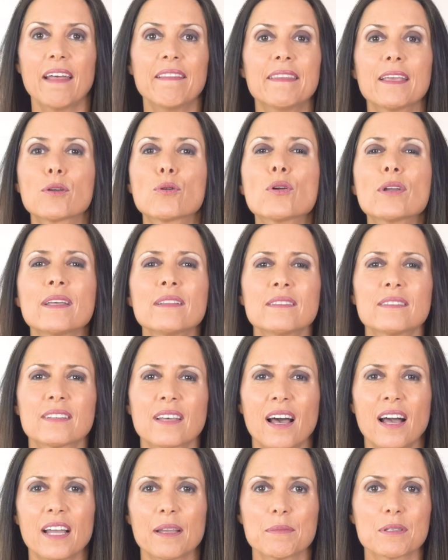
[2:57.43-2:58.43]
and the cooking
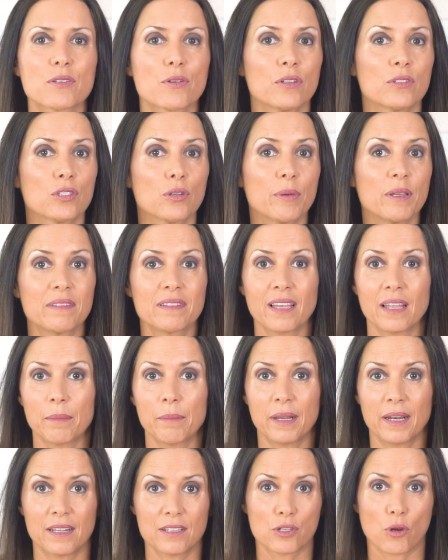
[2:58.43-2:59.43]
time is going to be
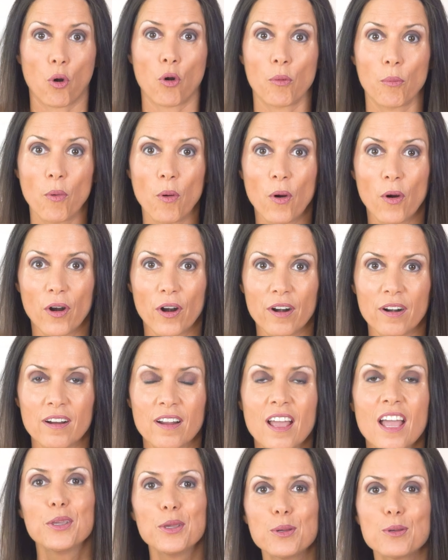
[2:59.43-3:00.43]
10 minutes or
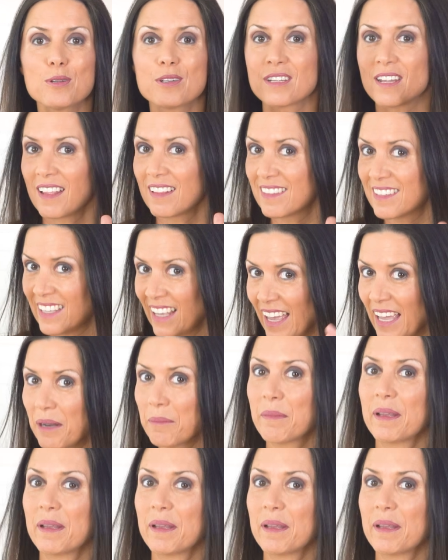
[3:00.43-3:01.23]
more, use 10